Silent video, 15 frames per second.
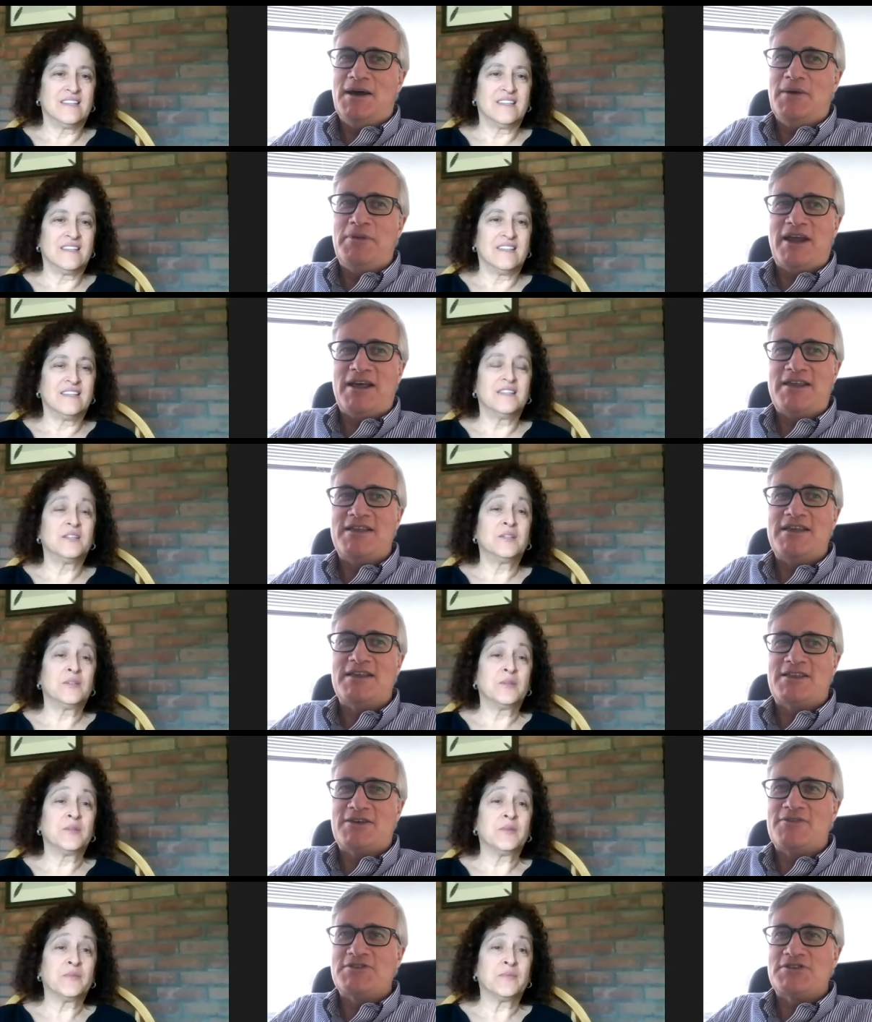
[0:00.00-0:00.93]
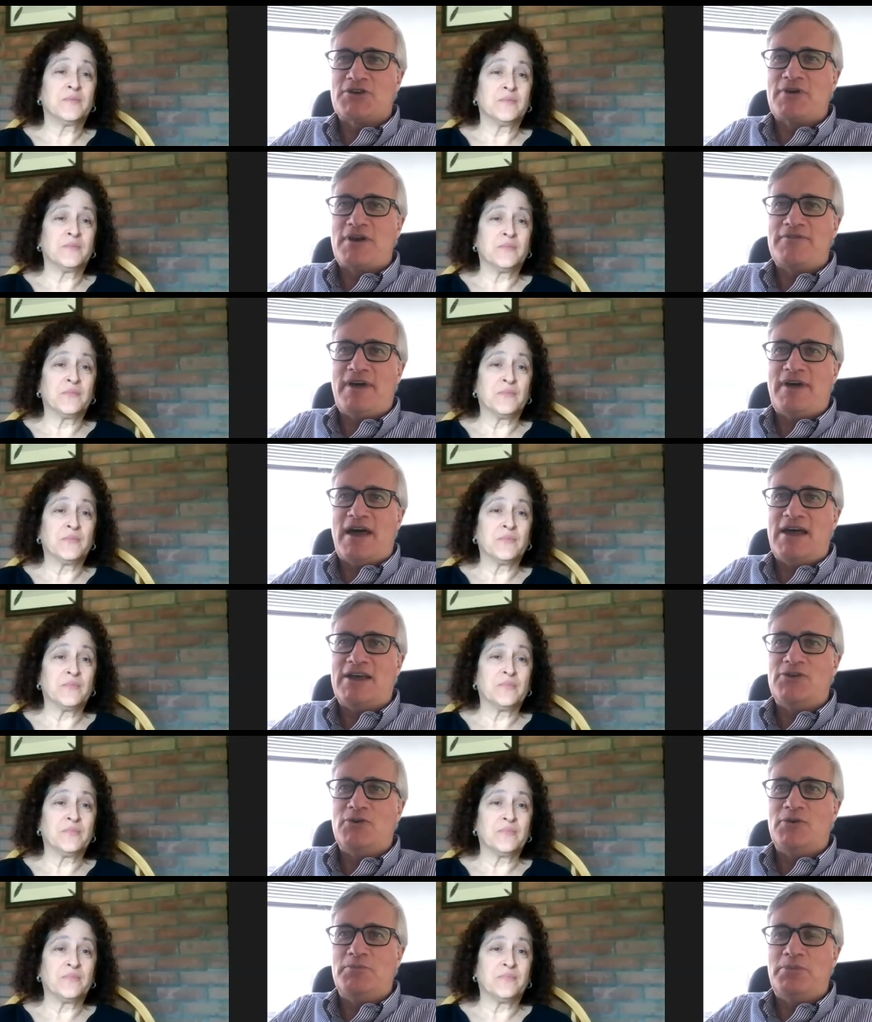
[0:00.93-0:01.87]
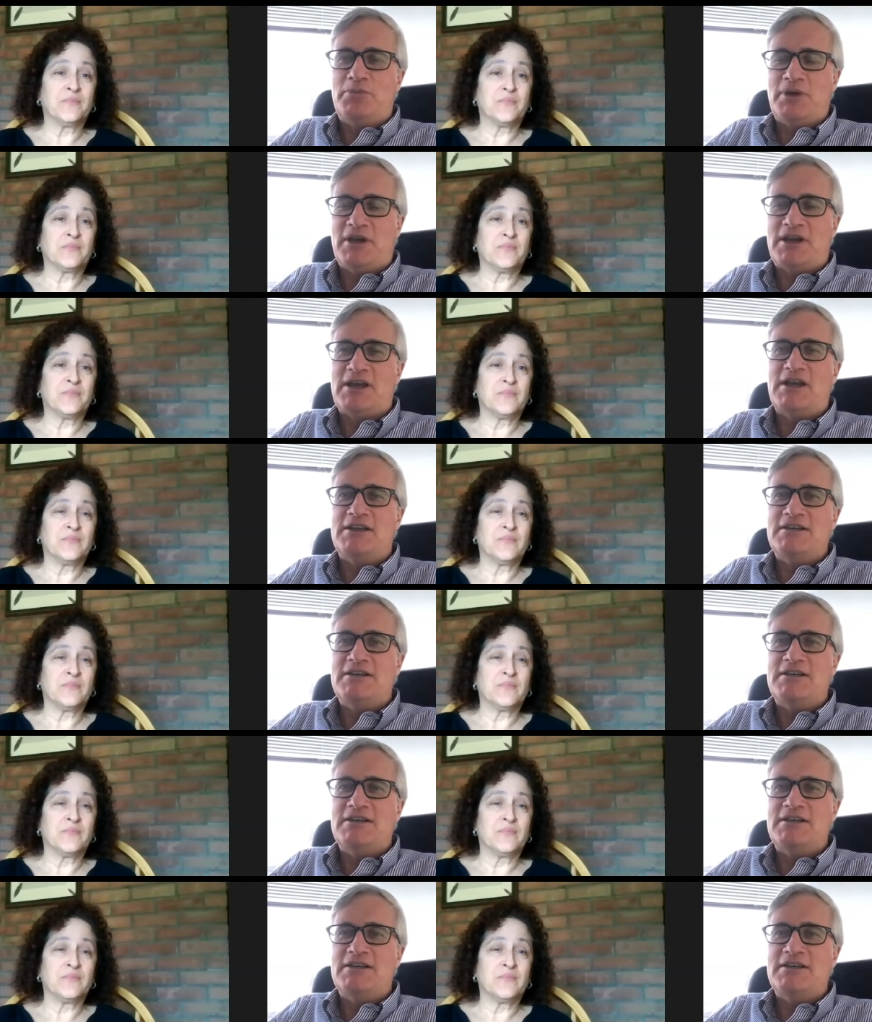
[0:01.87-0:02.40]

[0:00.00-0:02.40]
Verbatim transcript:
Speaker 1: Uh, but I think there is a great value in picking a